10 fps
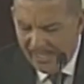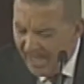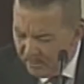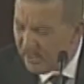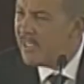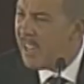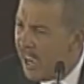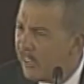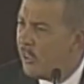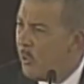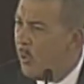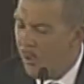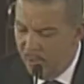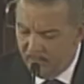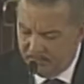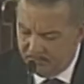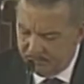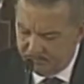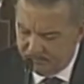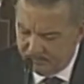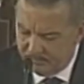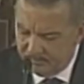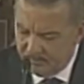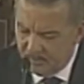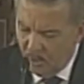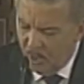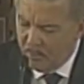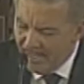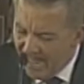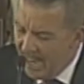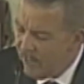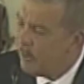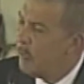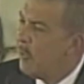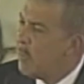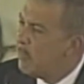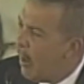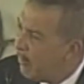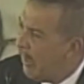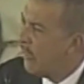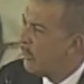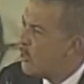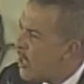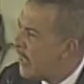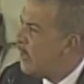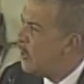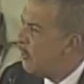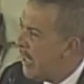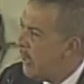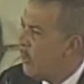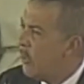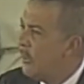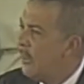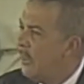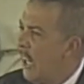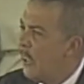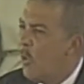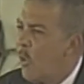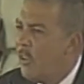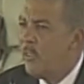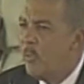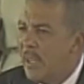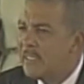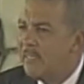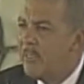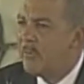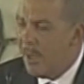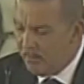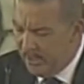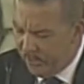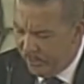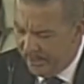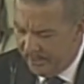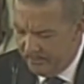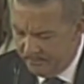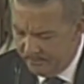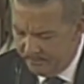And I have to thank you all on behalf of the Republic of Trinidad and Tobago and all the rest of the family tree